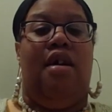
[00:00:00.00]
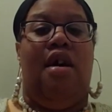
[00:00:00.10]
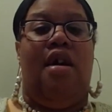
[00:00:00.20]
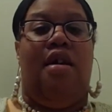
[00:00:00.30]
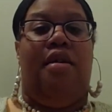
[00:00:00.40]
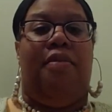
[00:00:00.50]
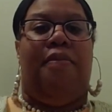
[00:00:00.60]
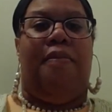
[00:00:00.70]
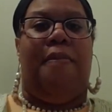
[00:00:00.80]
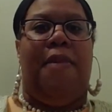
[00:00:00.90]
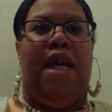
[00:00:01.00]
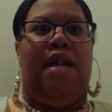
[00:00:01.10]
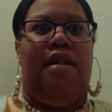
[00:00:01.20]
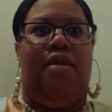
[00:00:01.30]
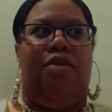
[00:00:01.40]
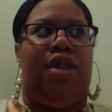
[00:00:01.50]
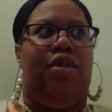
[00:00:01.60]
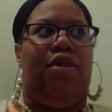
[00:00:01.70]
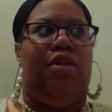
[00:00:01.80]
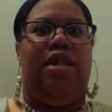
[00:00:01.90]
And what's
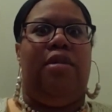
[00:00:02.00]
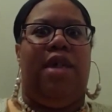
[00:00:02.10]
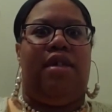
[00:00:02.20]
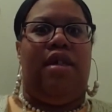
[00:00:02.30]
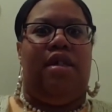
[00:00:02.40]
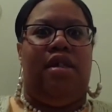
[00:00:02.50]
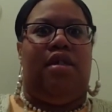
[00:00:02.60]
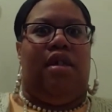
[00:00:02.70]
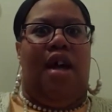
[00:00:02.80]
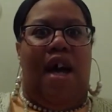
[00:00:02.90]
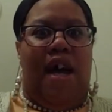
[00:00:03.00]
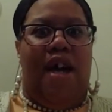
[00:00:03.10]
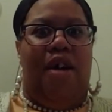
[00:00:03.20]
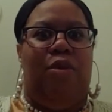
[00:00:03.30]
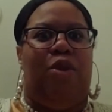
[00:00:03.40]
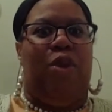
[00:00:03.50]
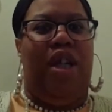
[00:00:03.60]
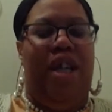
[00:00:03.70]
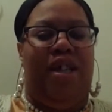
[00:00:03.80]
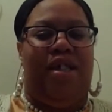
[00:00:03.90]
so crazy about this is I was
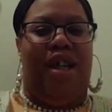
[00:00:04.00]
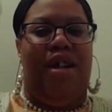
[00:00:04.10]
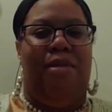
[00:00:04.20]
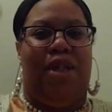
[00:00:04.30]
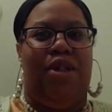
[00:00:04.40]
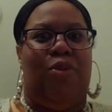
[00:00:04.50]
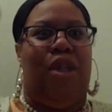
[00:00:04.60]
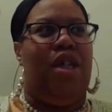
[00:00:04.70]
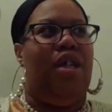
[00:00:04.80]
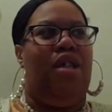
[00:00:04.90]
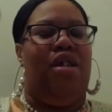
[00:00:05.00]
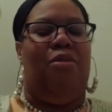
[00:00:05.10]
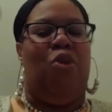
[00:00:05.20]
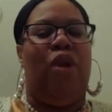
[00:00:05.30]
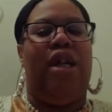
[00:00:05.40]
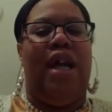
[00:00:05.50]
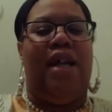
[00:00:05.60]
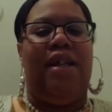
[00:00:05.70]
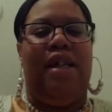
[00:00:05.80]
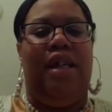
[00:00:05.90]
really excited about this weekend. In the morning,
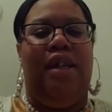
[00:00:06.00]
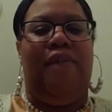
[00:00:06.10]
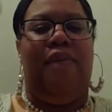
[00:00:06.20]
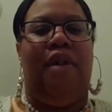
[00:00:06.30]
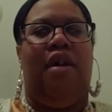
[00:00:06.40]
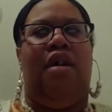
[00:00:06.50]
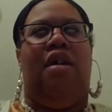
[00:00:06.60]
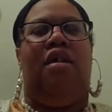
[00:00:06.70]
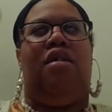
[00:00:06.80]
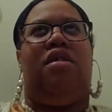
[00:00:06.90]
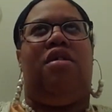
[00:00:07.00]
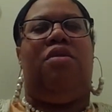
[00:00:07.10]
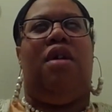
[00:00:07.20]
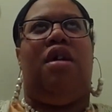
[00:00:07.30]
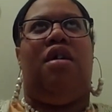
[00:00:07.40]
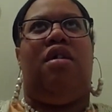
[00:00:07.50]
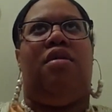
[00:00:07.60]
I leave to